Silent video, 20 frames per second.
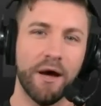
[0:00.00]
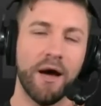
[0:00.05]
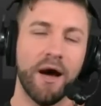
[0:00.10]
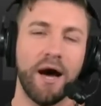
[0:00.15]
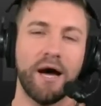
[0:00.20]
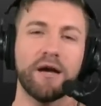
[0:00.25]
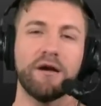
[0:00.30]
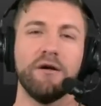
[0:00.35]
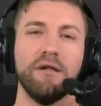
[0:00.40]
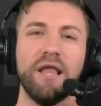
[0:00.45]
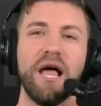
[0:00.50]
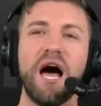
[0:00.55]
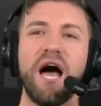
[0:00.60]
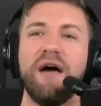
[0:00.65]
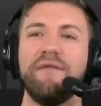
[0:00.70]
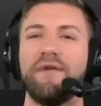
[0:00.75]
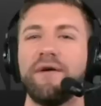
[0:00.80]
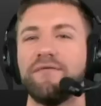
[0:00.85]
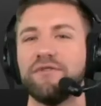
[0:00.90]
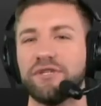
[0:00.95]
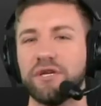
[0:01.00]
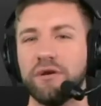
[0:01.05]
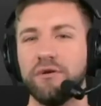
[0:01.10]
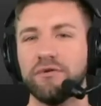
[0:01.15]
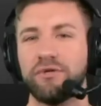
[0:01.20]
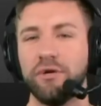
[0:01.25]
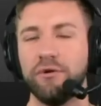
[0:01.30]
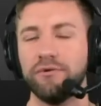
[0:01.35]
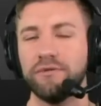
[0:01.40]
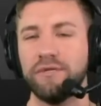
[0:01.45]
I go live every single
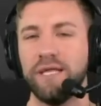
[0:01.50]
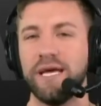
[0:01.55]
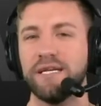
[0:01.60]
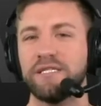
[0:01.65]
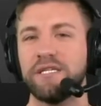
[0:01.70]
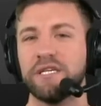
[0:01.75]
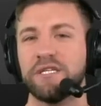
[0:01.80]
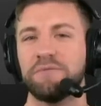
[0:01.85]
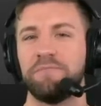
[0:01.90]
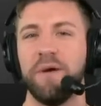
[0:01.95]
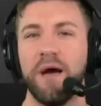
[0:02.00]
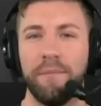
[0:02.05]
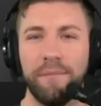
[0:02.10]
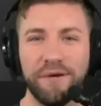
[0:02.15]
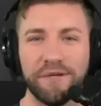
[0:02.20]
Tuesday, 6 p.m.